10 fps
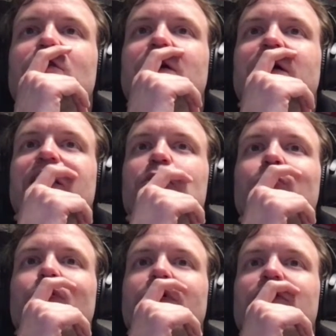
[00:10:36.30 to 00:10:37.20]

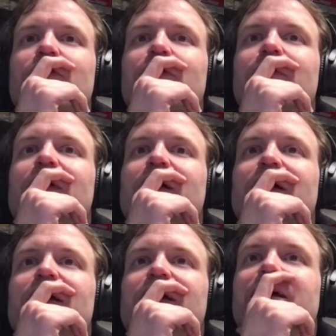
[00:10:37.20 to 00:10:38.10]
exploit, so
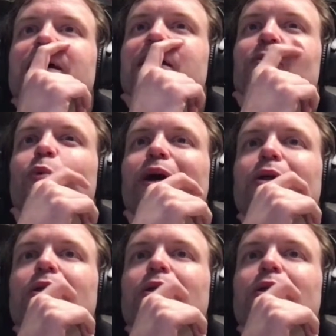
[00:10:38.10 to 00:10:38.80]
they hit it well.